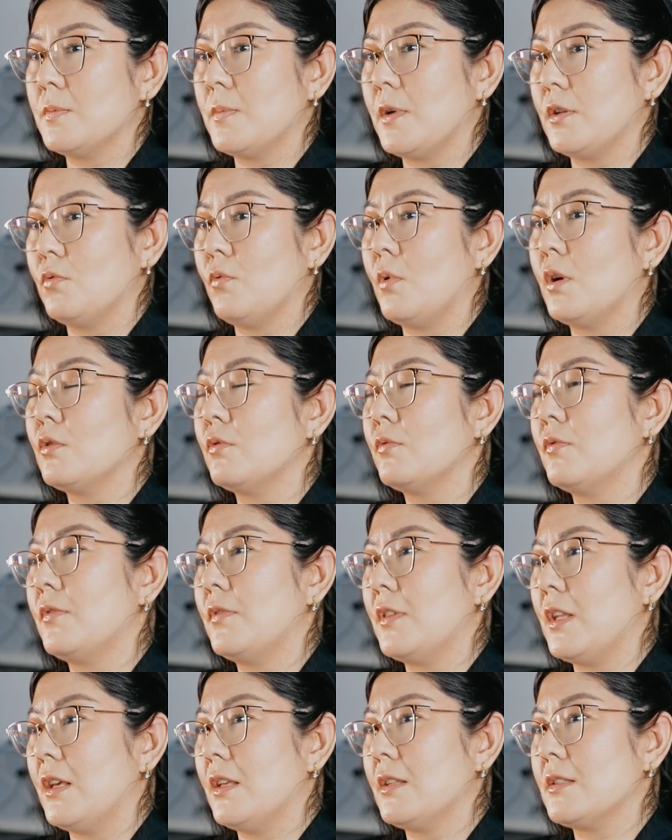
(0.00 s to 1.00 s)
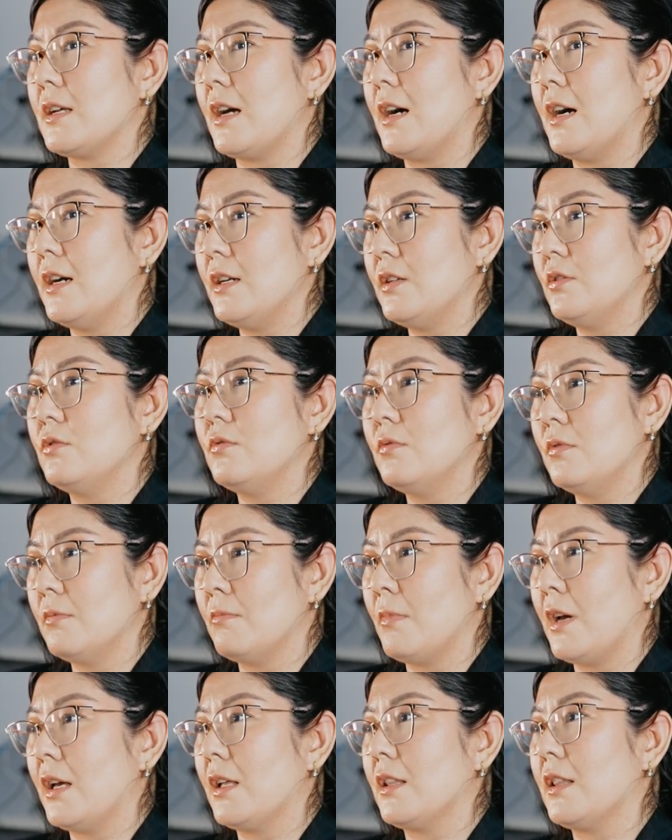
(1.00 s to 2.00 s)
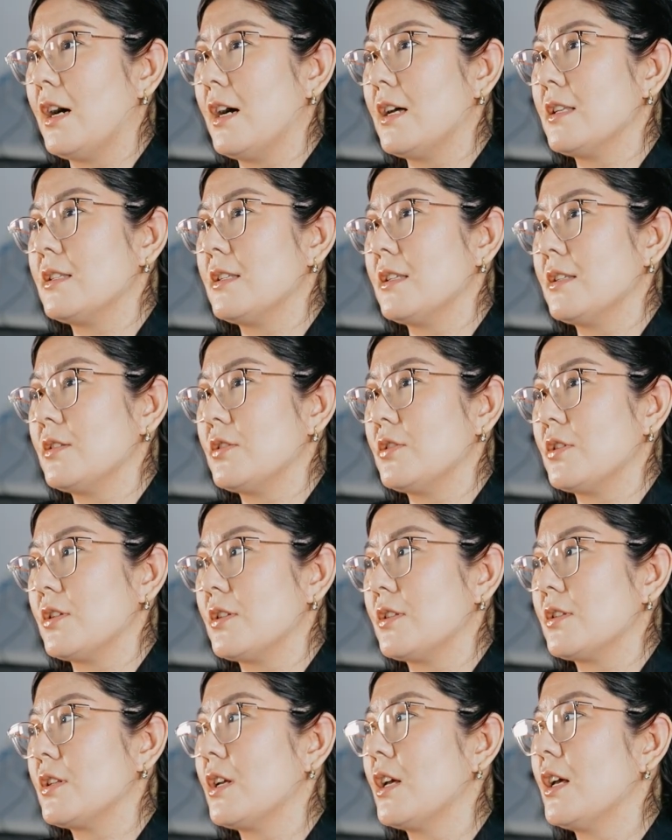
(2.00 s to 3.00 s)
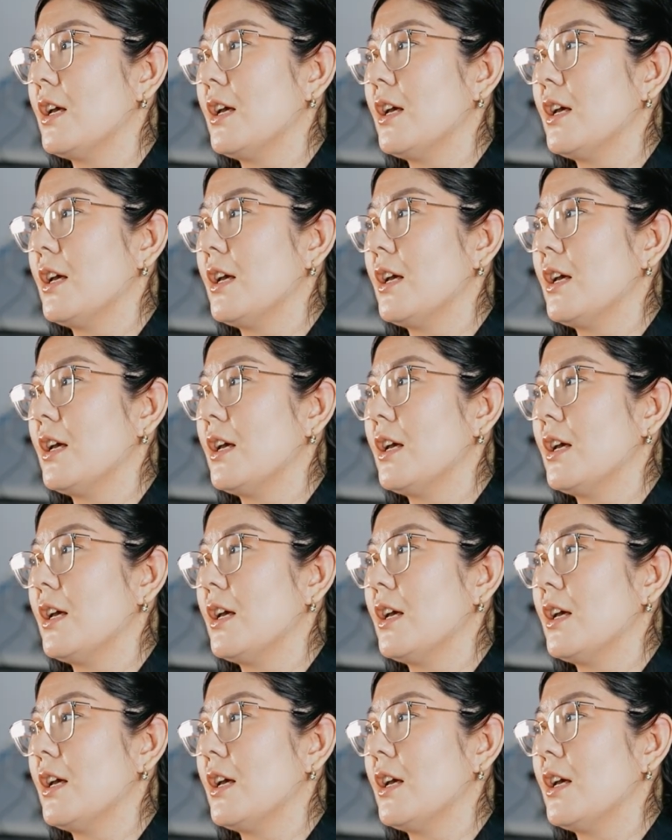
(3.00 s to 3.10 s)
But one of the things I do in my class is just,